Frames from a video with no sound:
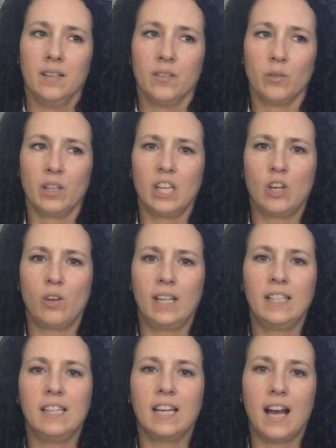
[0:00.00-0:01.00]

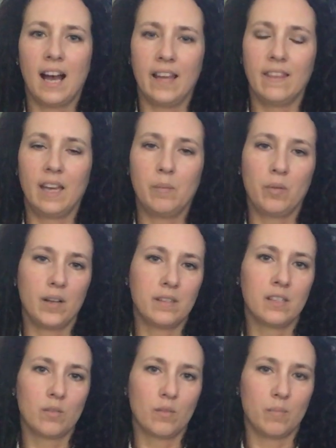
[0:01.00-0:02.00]
creating an online
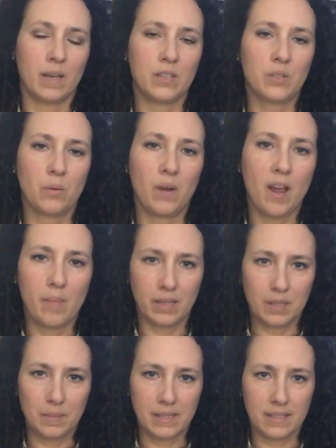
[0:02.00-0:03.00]
presence with my
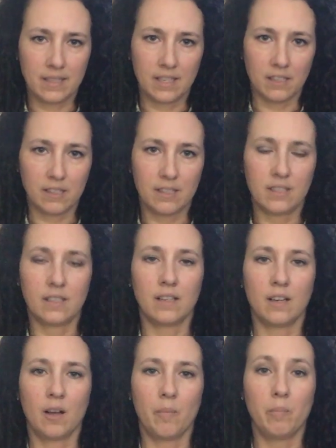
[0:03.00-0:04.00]
ceramics business,
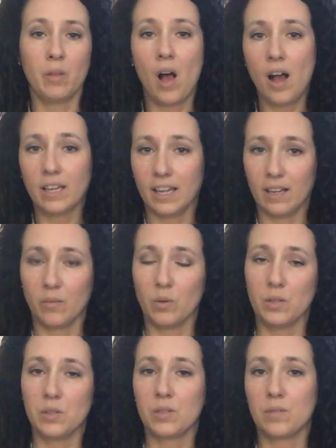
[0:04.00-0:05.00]
blogging
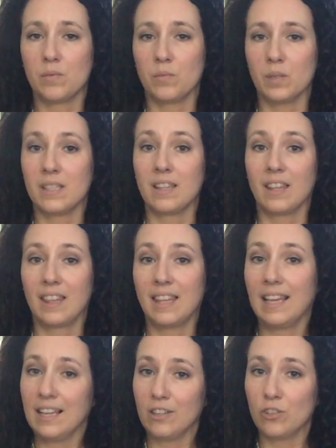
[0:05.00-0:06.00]
was the
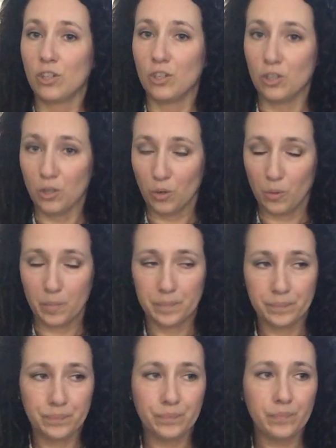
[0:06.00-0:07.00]
thing to do.
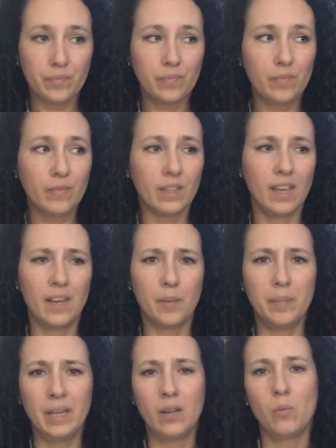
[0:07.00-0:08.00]
And a
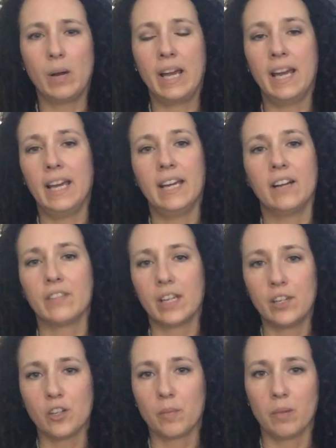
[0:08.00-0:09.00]
big way of
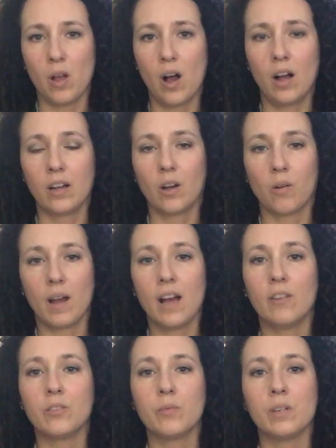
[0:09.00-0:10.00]
getting your blog
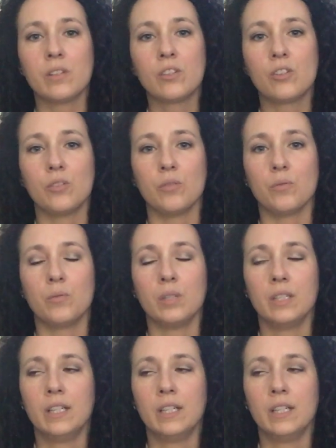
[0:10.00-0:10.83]
around was to